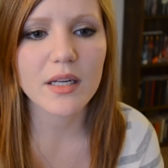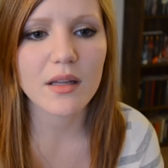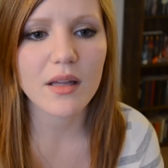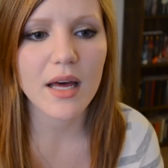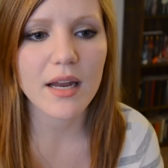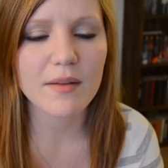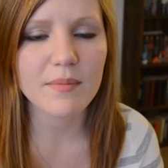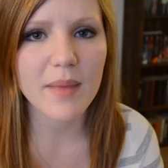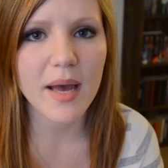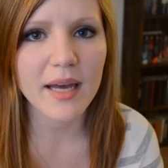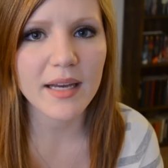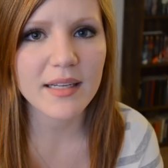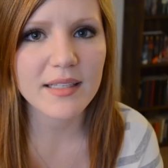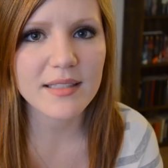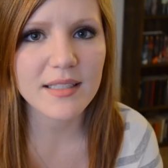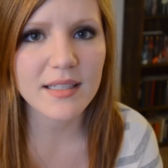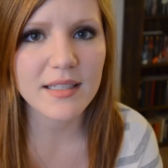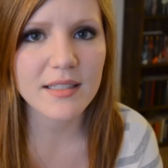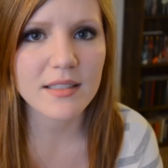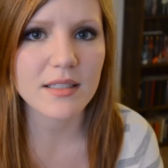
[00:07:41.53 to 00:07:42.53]
a lot of
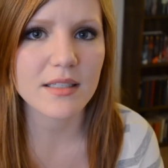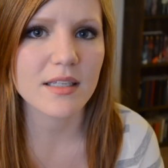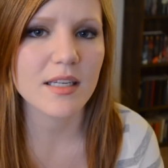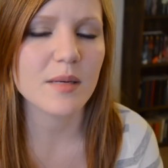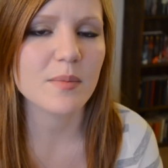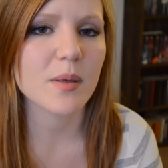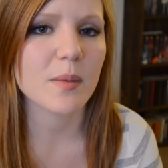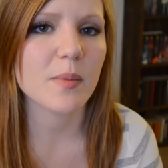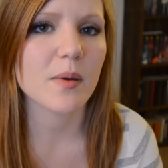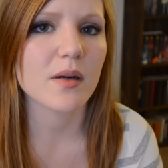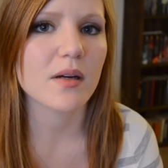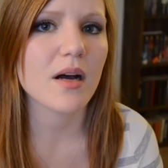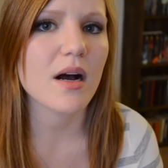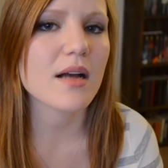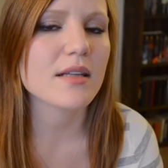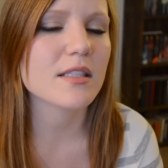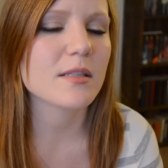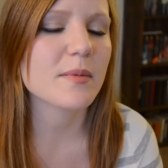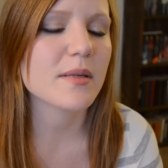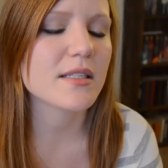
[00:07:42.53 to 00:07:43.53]
magazines and keep up on
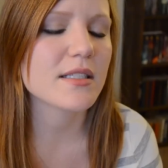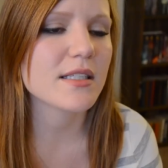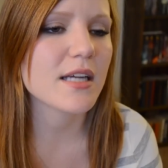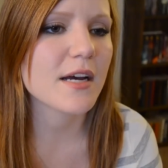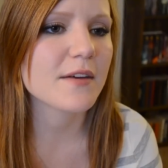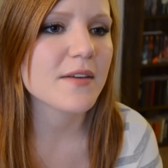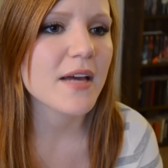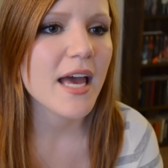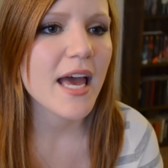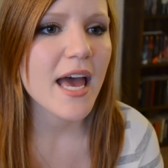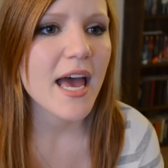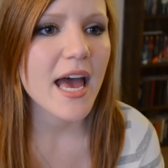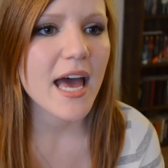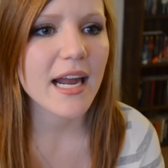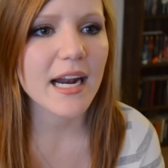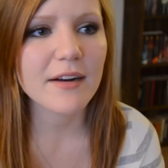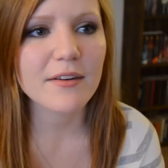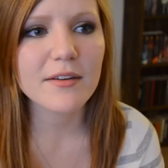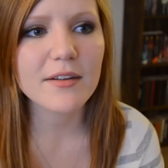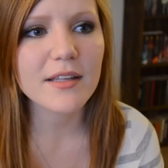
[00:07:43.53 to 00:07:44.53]
gossip and stuff,
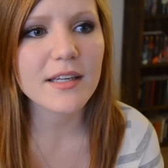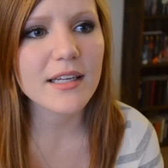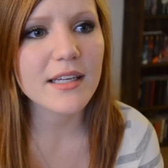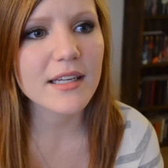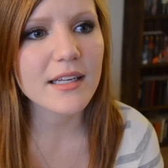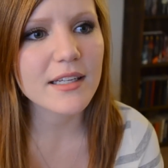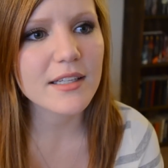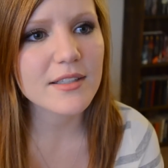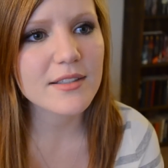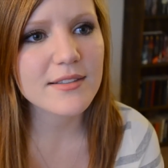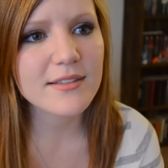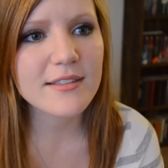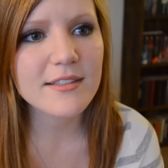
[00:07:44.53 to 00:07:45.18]
and I really